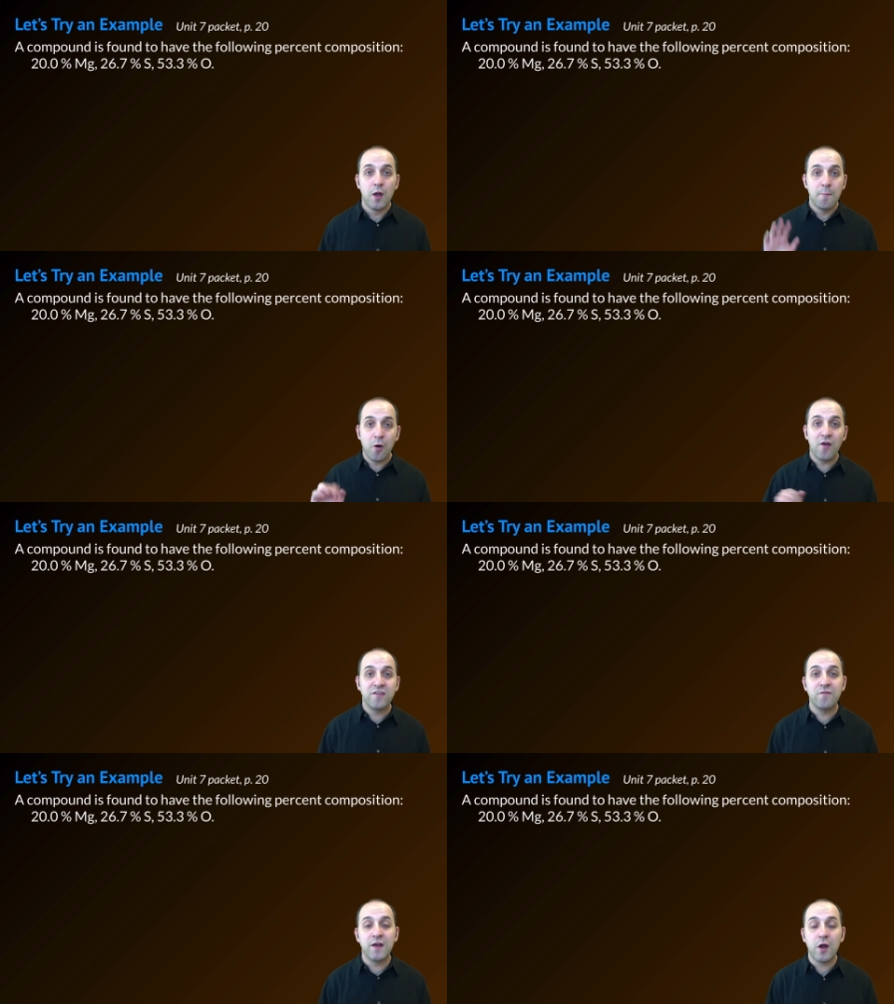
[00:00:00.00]
Pause the
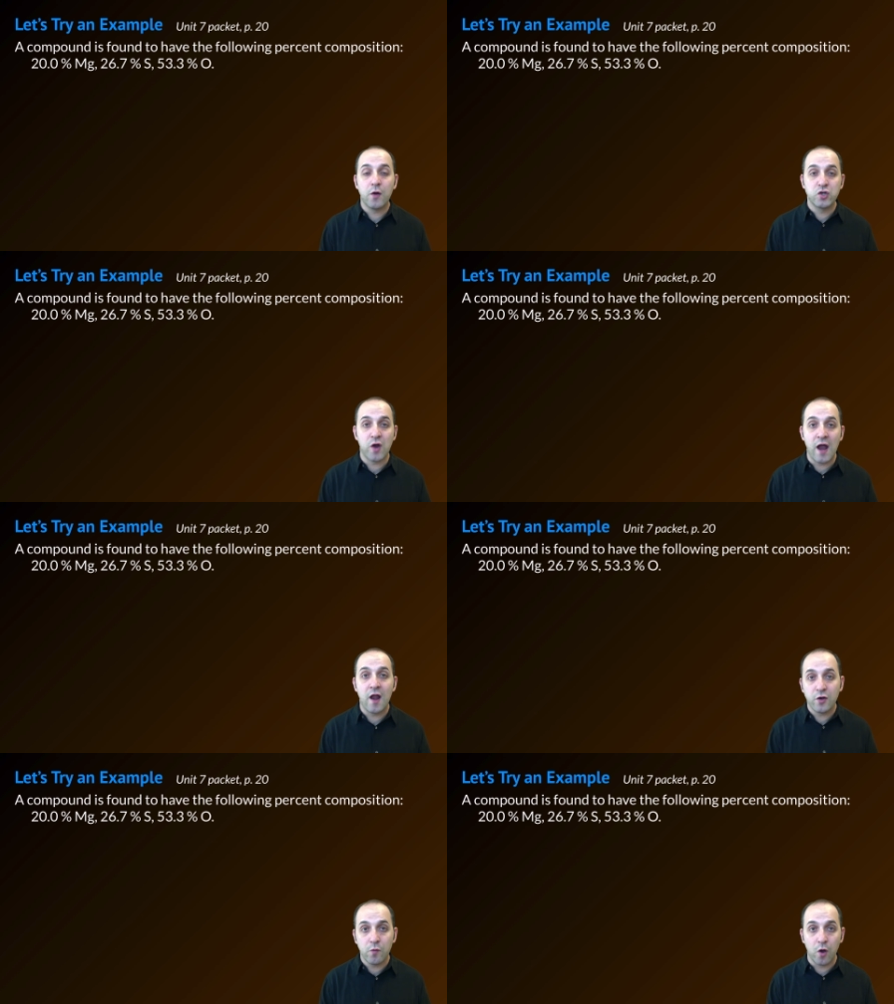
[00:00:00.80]
video and try it
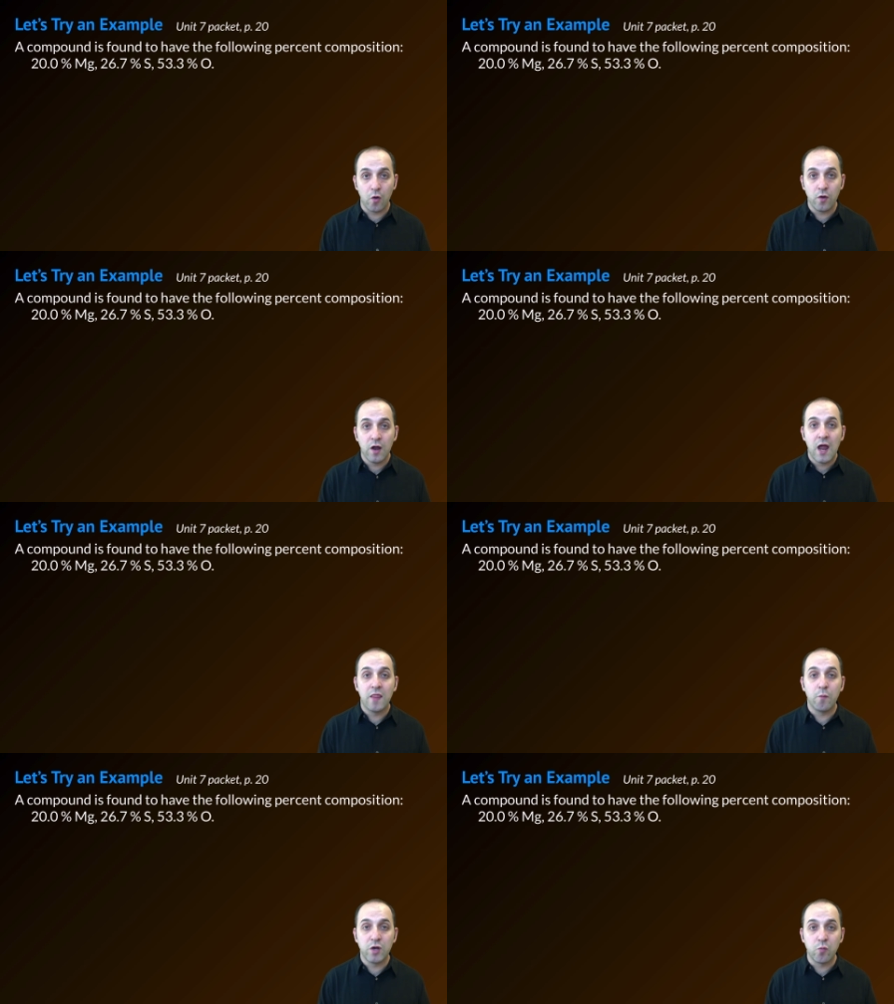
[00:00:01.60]
on your own, and
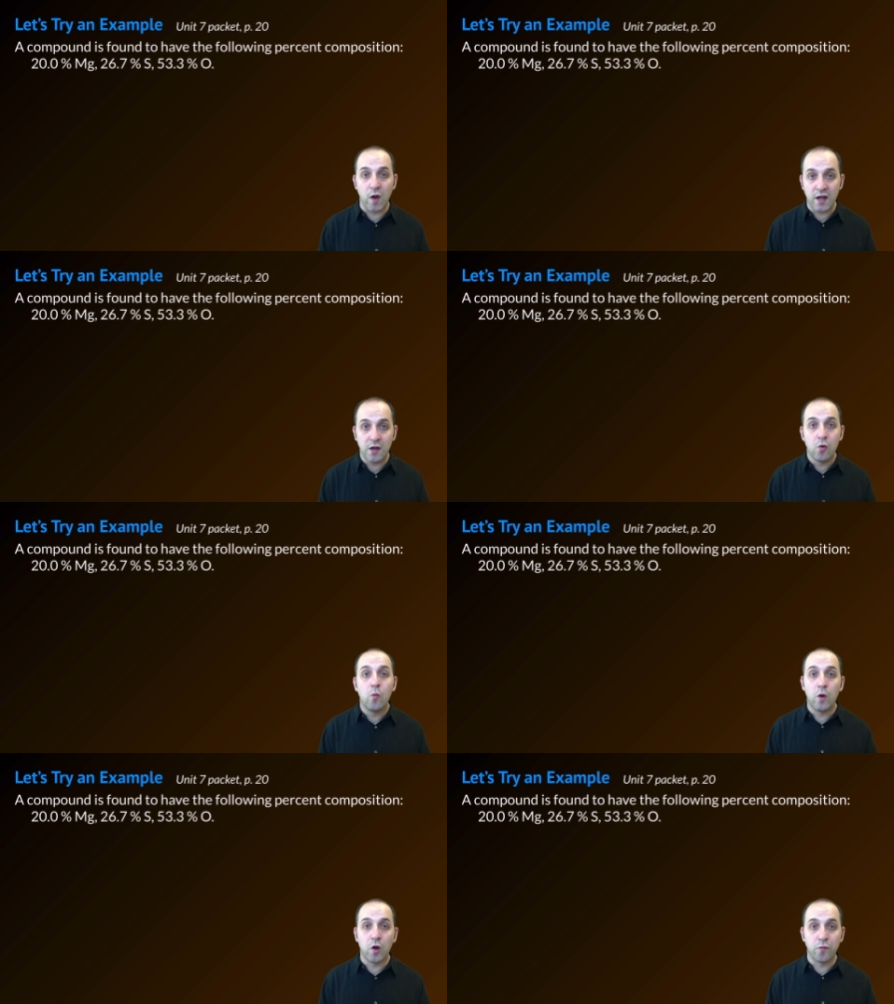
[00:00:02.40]
then when you're ready,
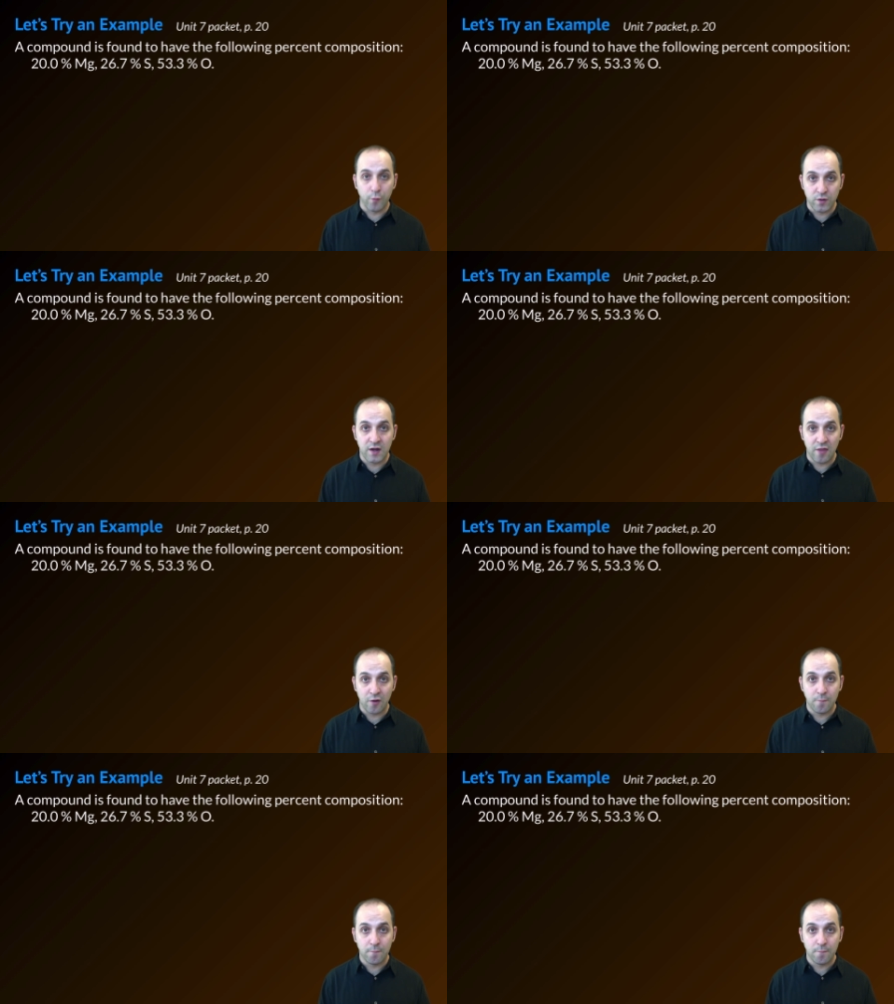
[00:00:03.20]
we'll go through it together.